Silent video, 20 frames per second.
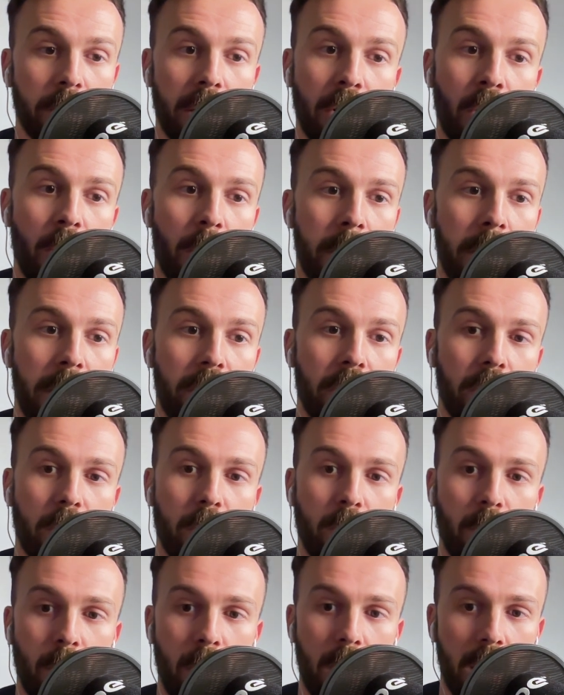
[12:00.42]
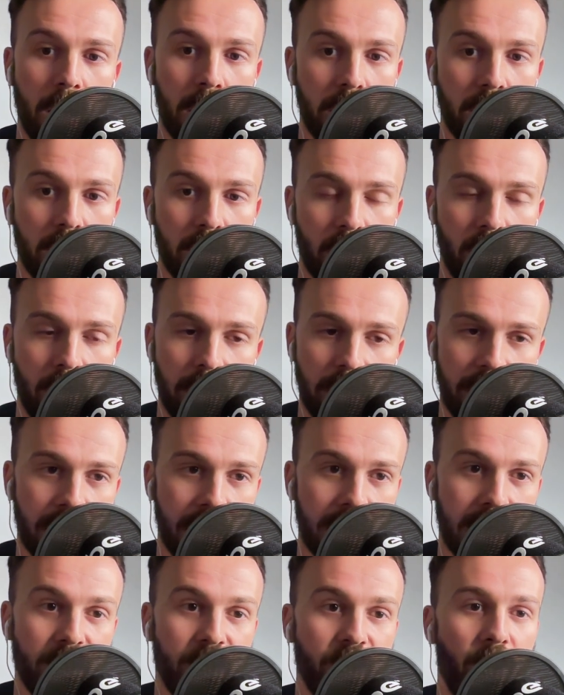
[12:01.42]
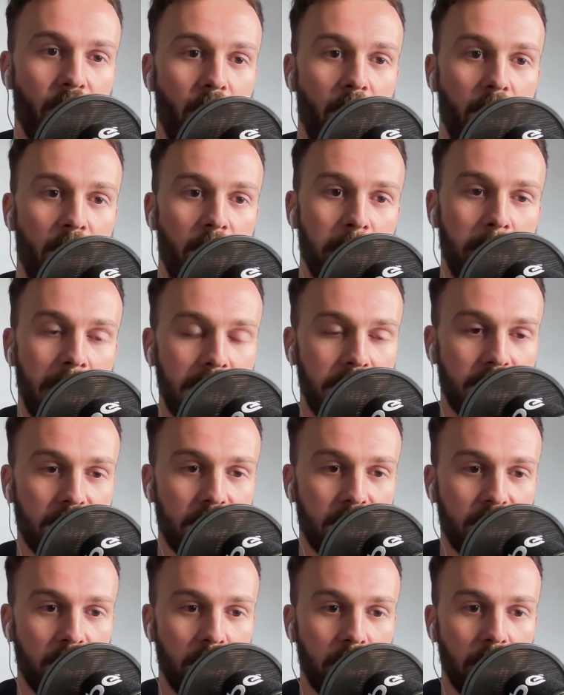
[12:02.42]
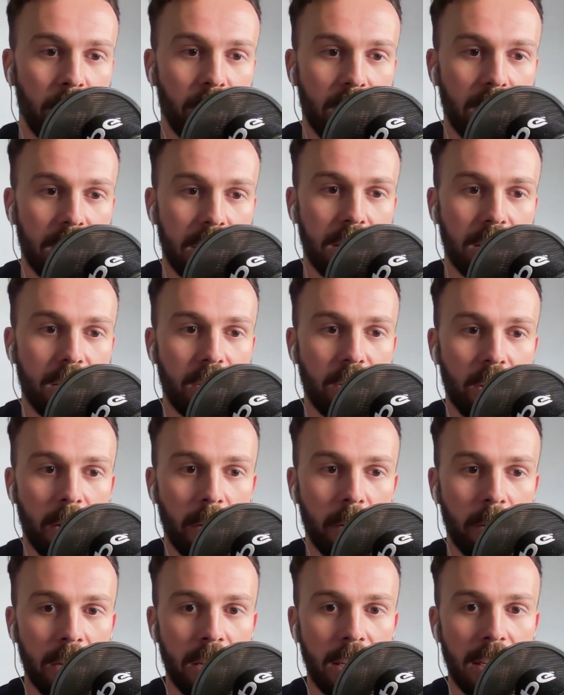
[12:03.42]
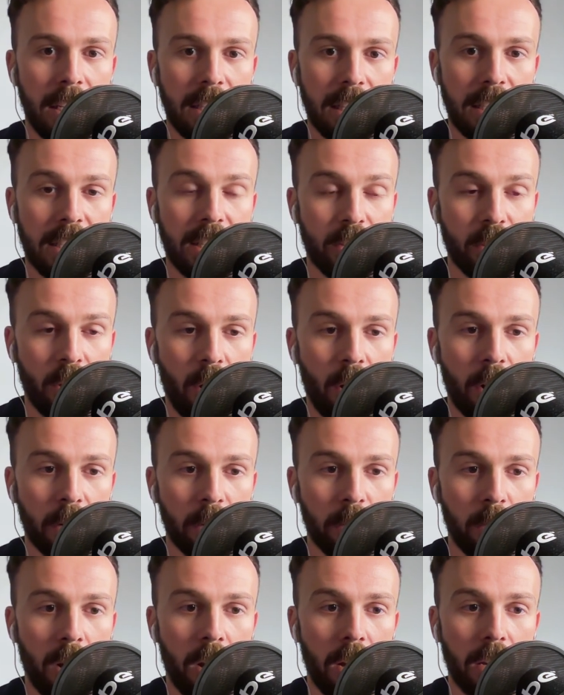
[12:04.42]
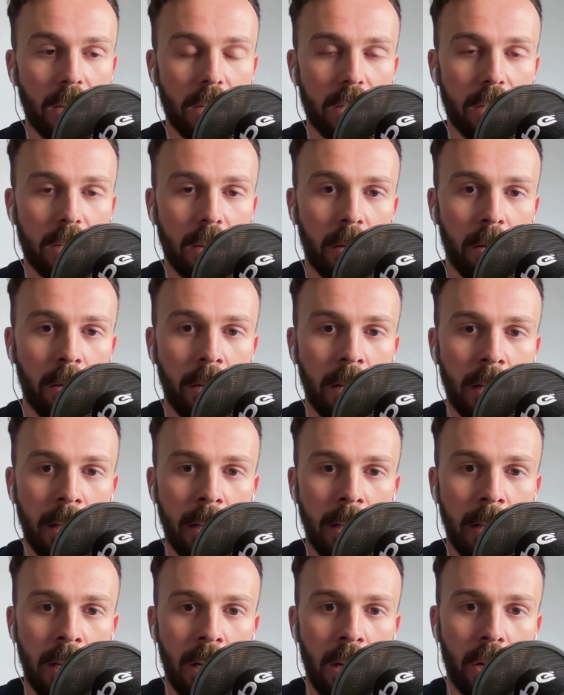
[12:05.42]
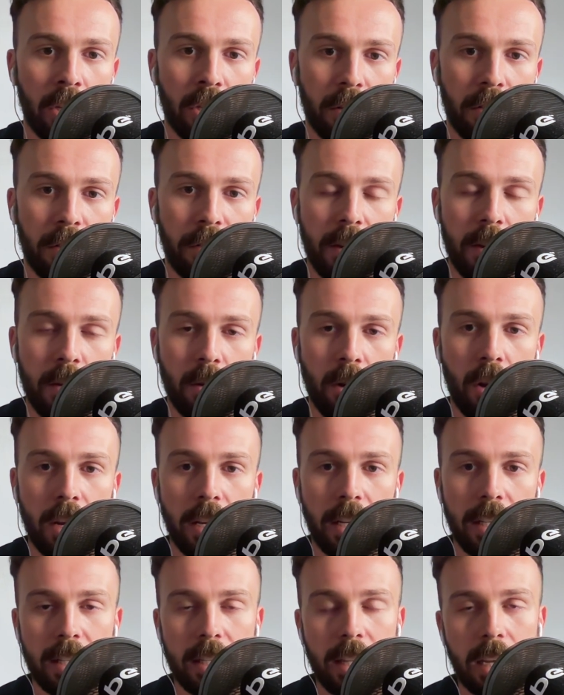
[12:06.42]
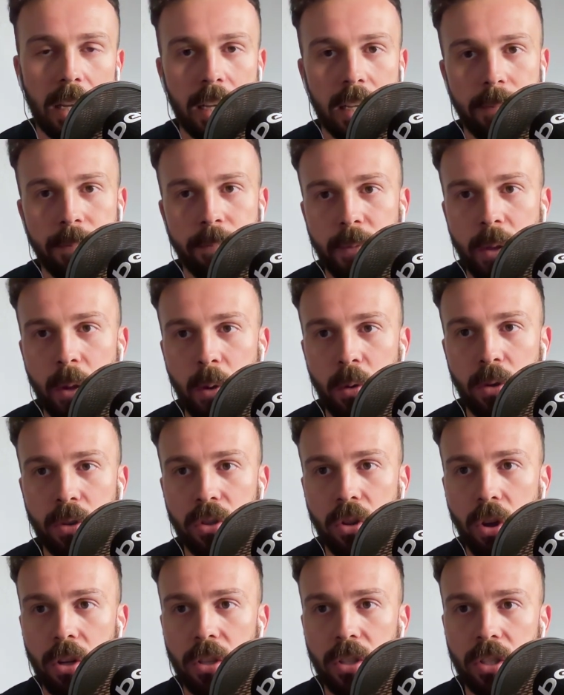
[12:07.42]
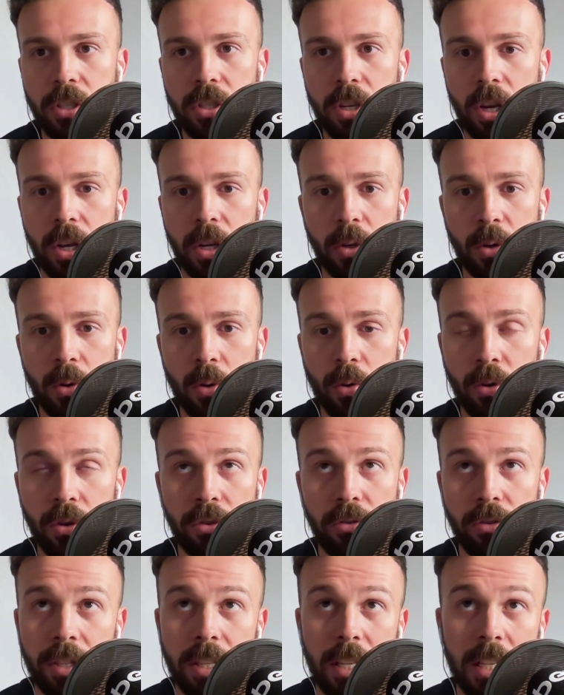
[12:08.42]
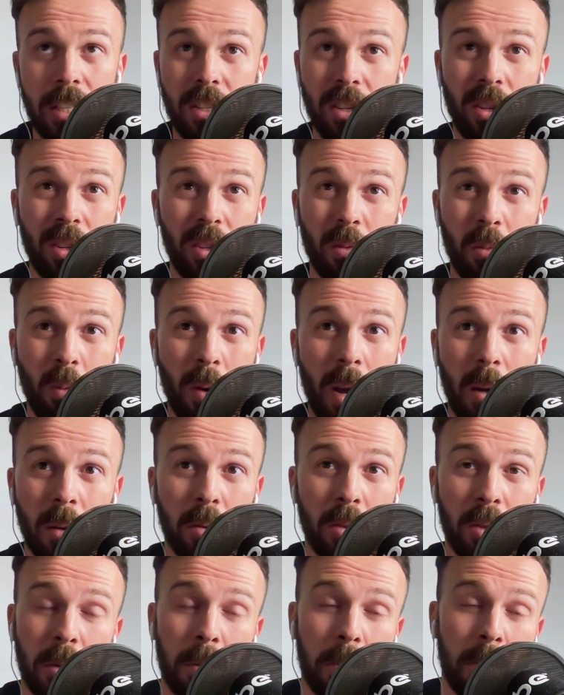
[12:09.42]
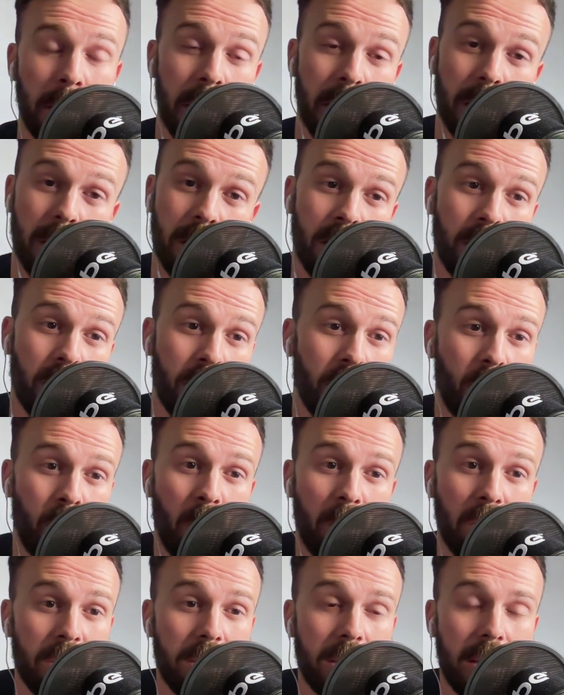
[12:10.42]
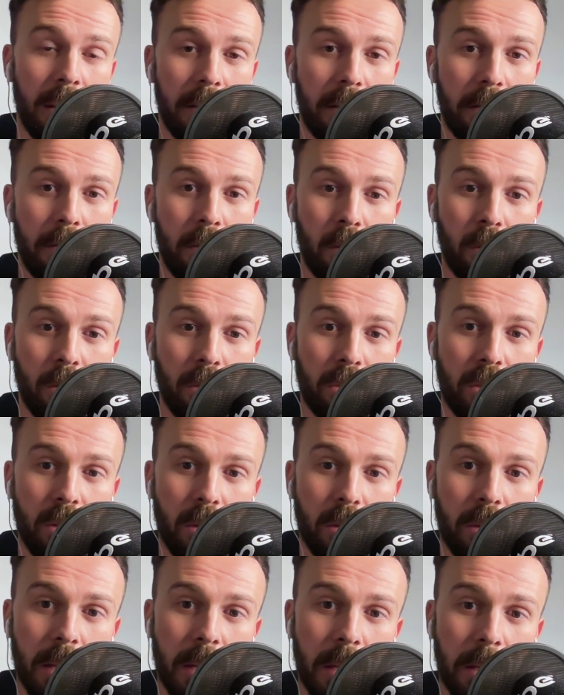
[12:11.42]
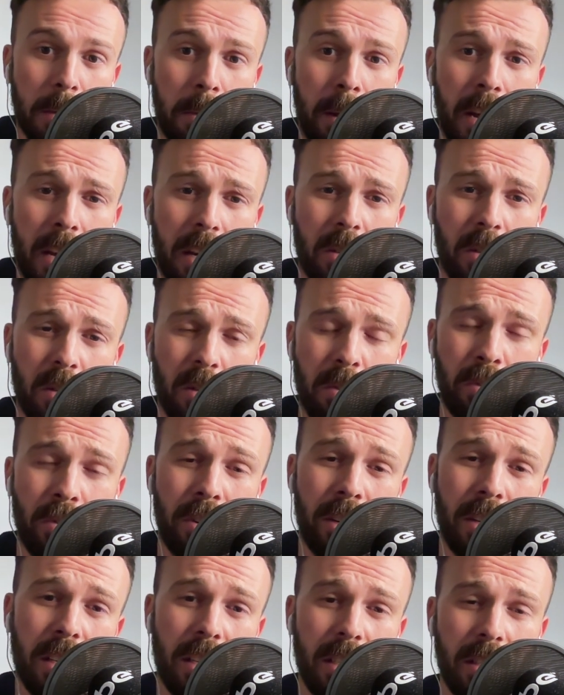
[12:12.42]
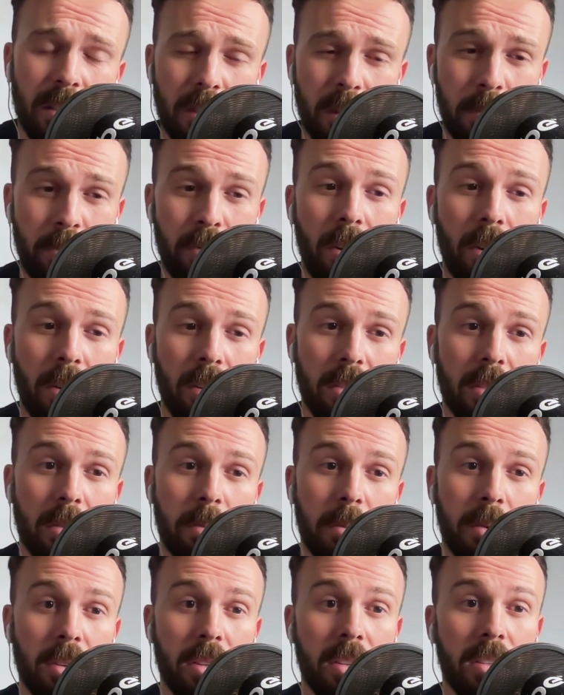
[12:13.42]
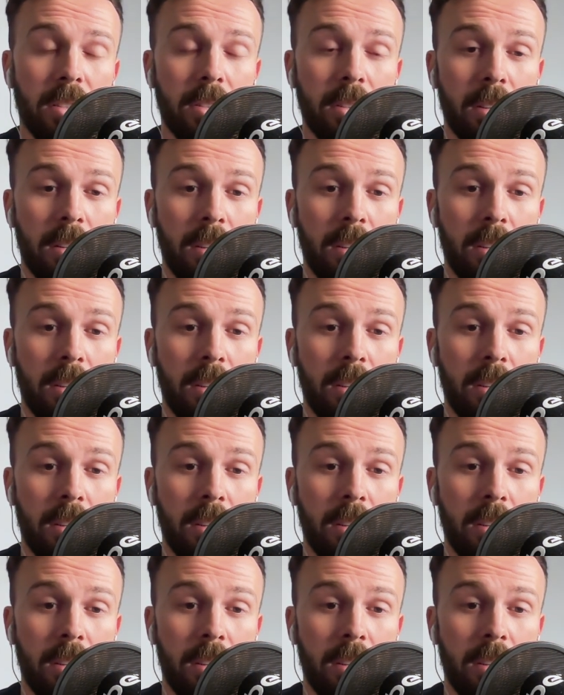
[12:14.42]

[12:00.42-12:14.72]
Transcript: They're not miracle workers. Like, this is not a magic show. This is, you know, this is hard work. So I just feel like they were starting to turn a corner, and this could well just be one step forward, two steps back. I was pretty surprised, to be honest.